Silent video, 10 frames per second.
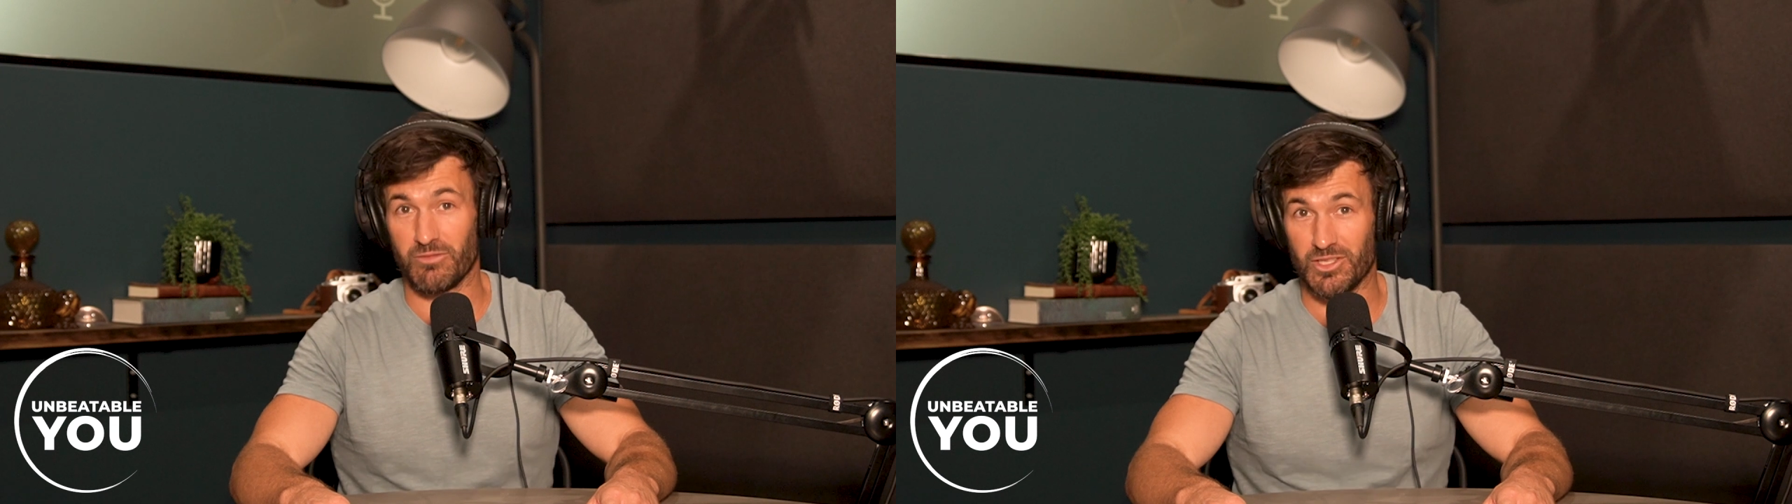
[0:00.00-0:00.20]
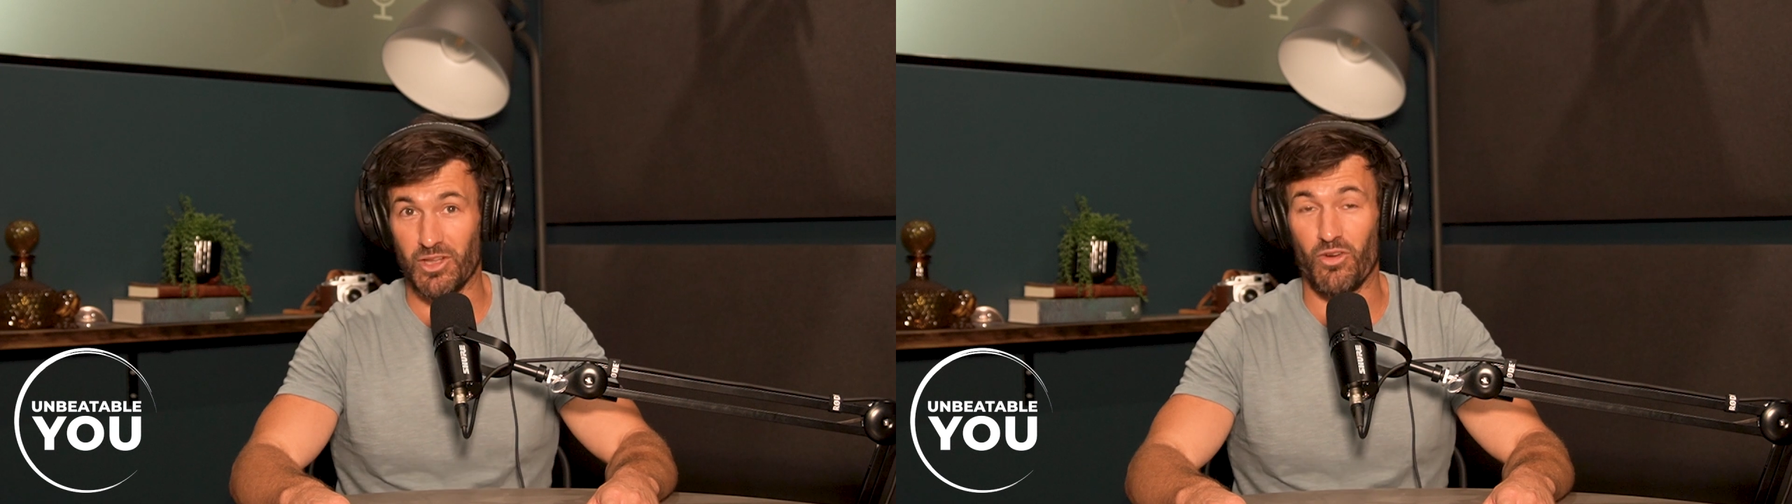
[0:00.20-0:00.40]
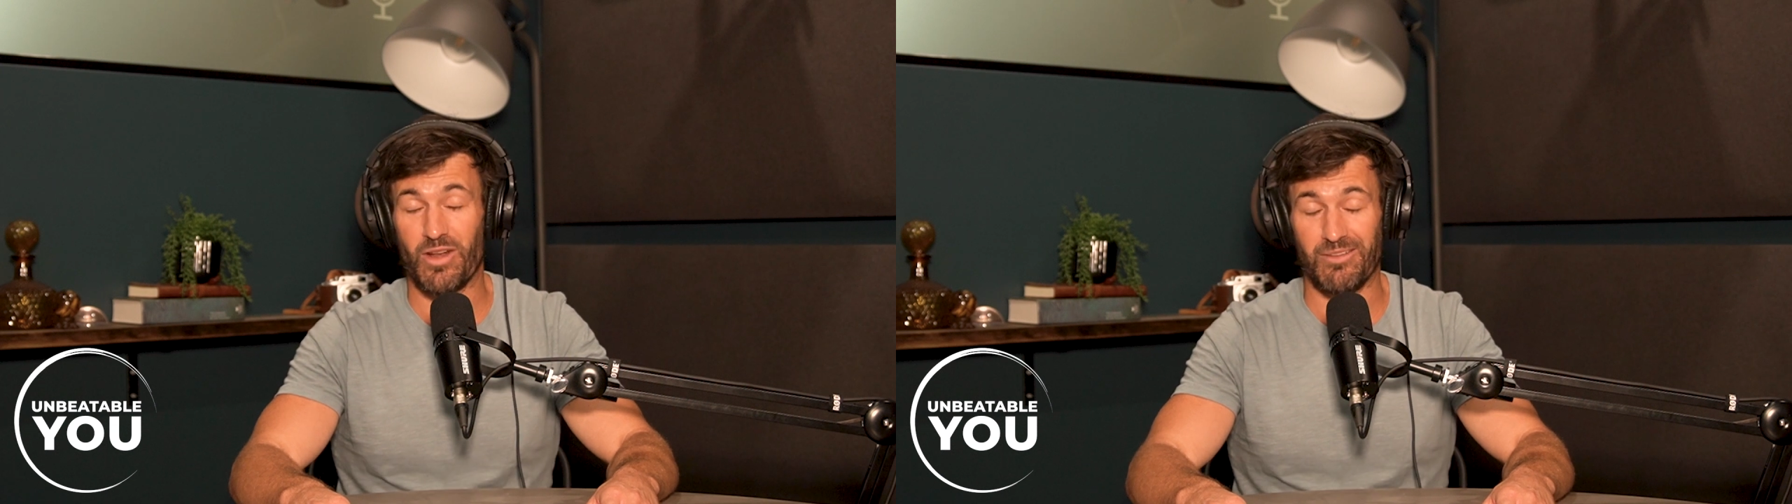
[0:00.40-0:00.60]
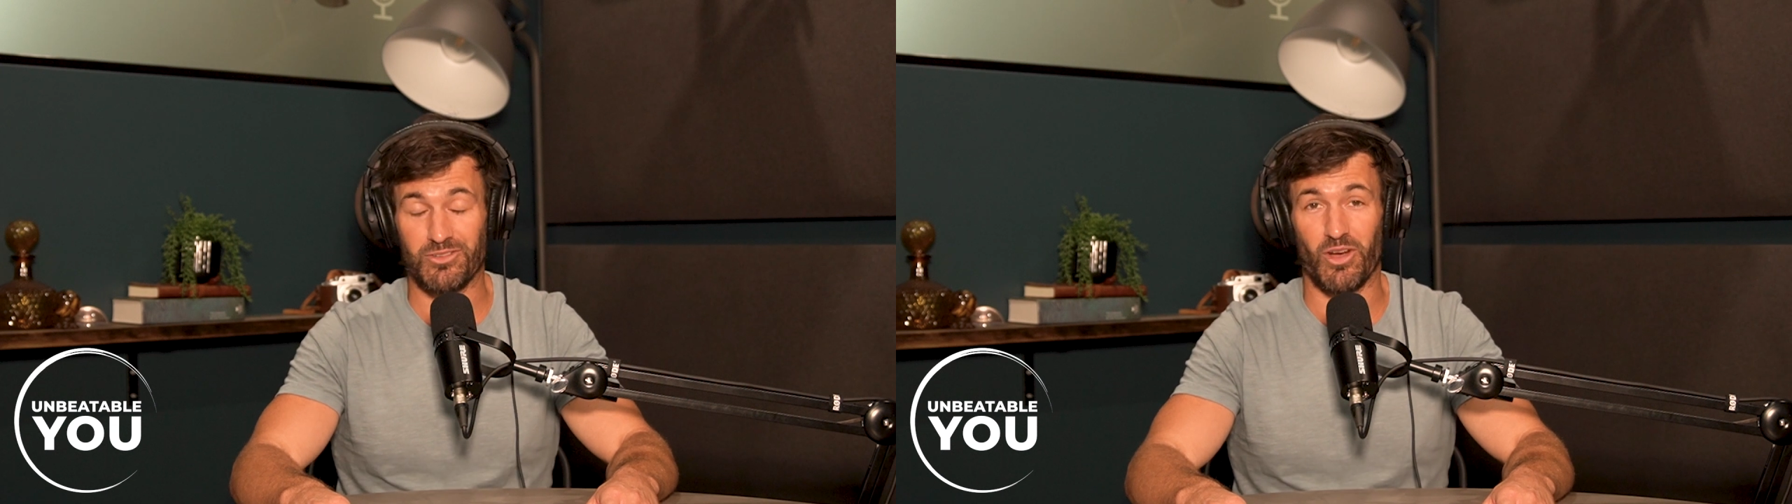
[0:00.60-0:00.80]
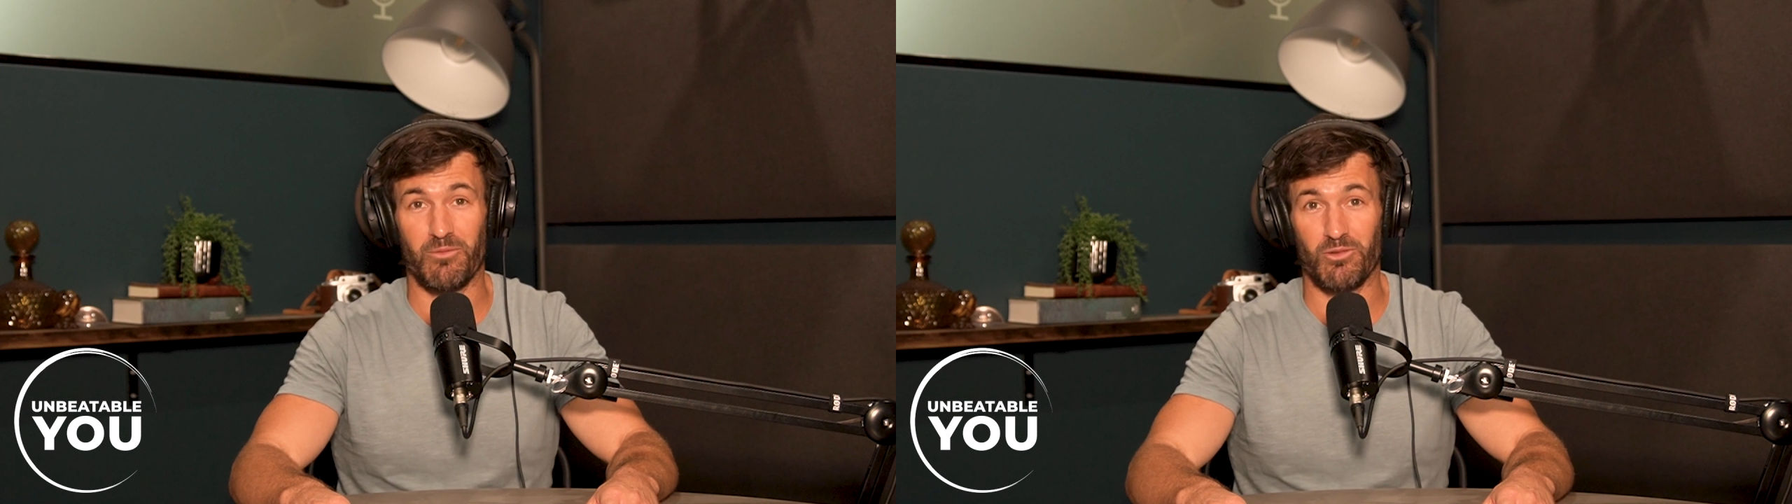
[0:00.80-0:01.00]
of us don't have
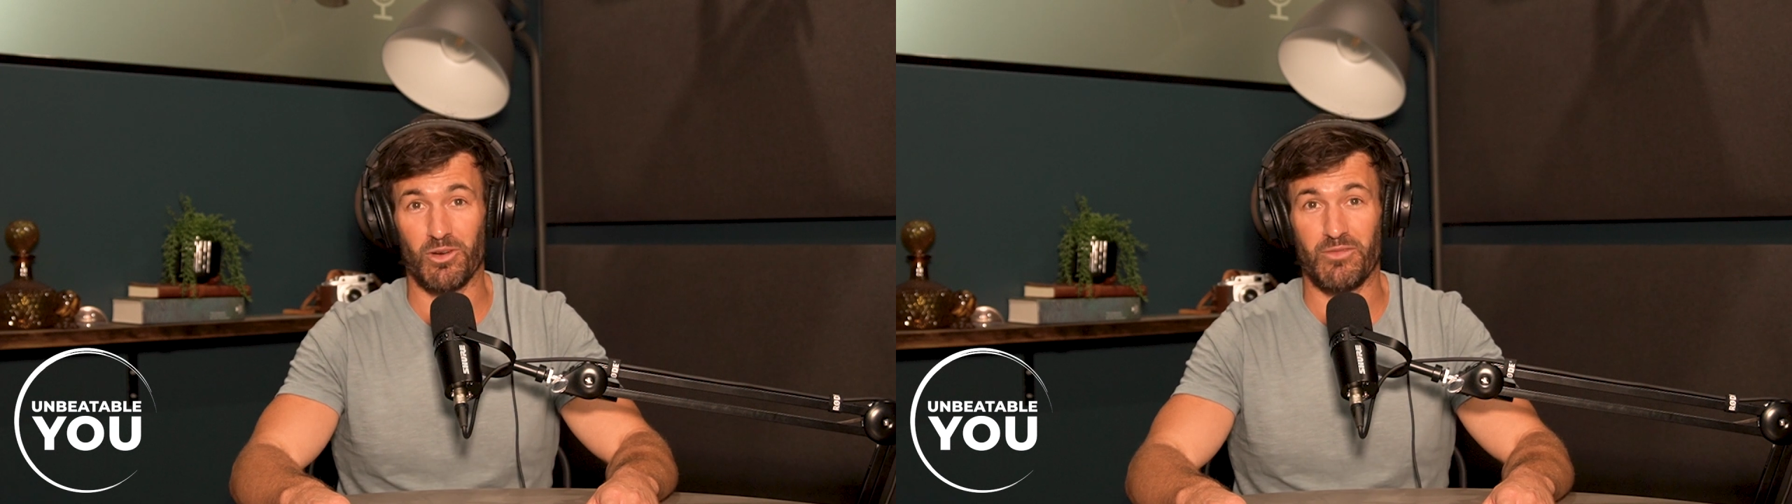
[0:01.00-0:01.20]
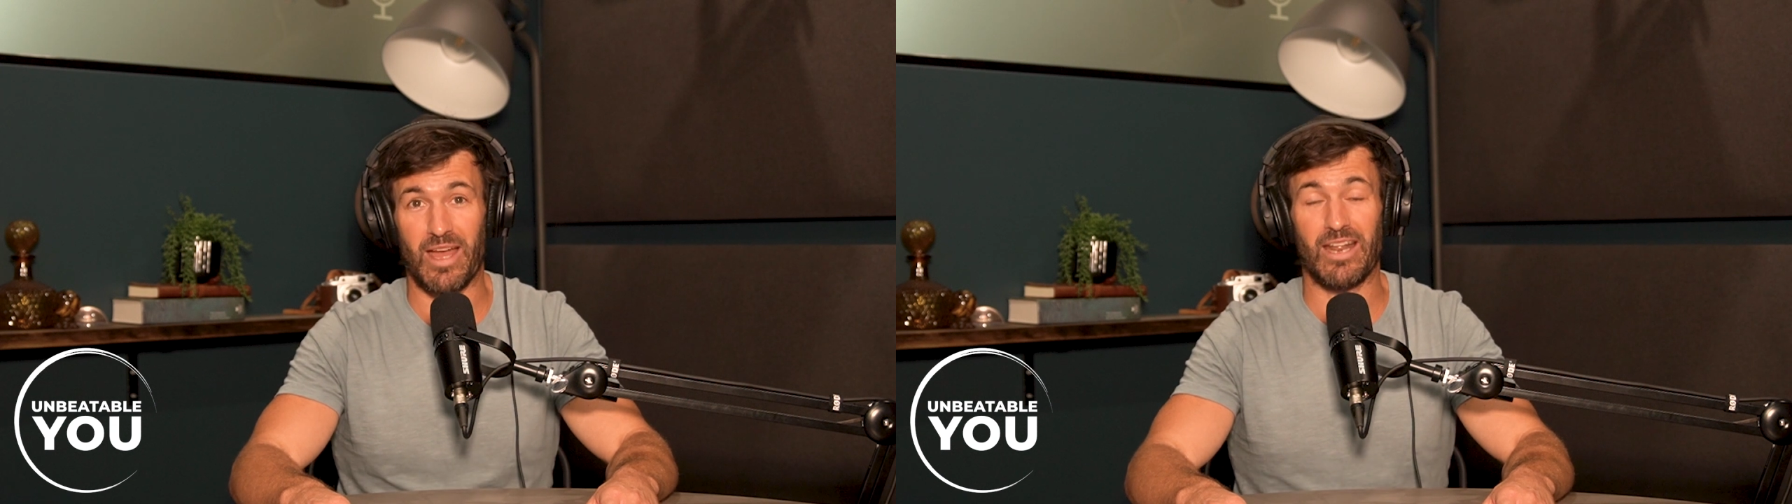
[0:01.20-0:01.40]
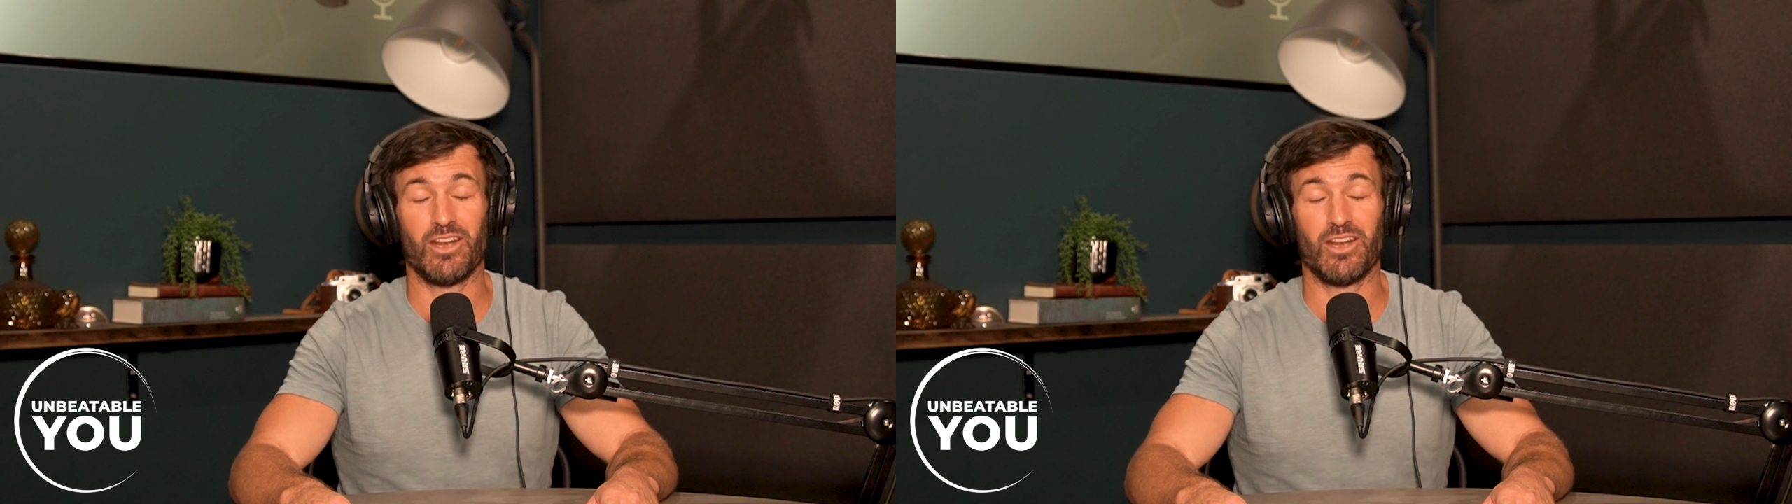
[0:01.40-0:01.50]
time for all of that,